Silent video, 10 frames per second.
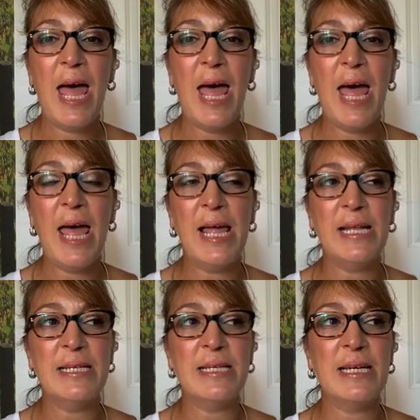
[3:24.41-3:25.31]

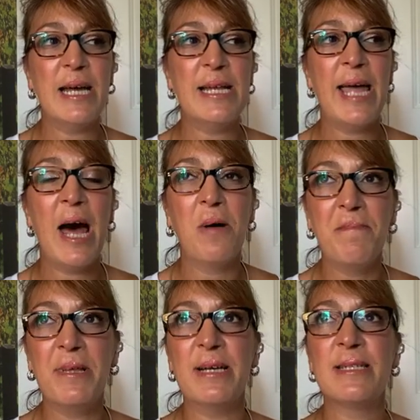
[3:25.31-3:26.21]
and and
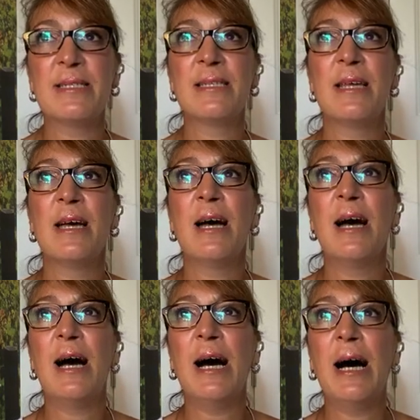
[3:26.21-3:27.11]
helpless
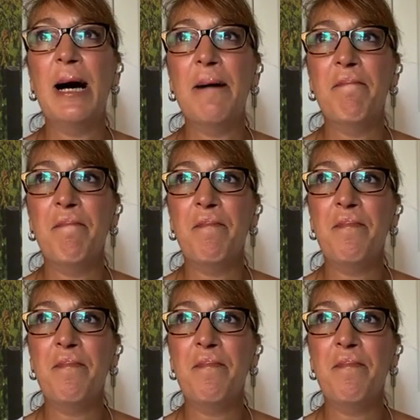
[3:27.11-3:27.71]
um,